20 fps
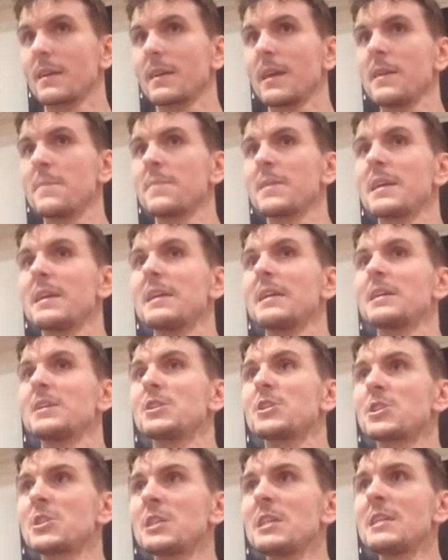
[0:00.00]
Okay?
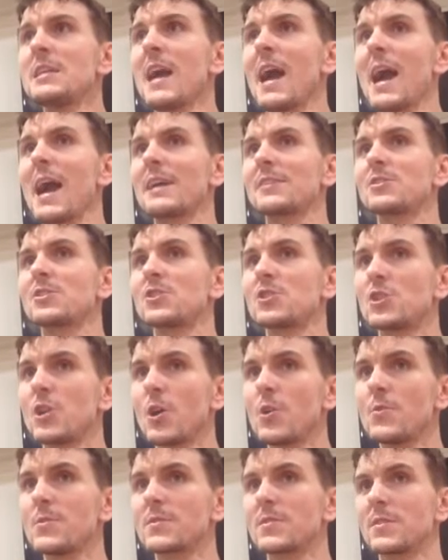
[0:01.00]
She had
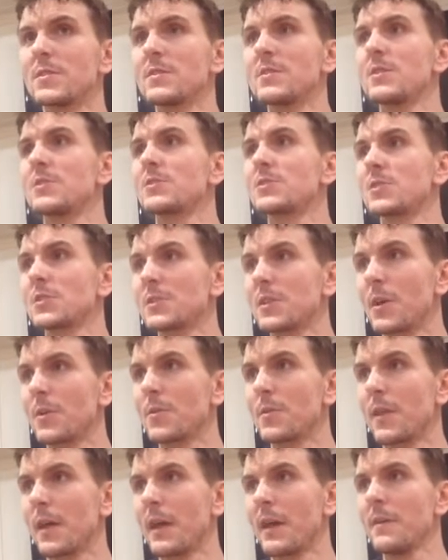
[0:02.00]
chosen to
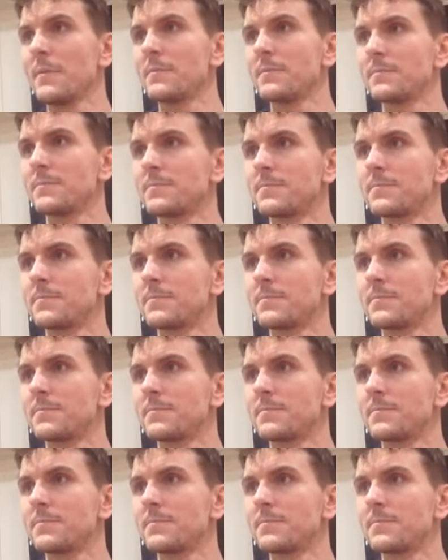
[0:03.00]
go there.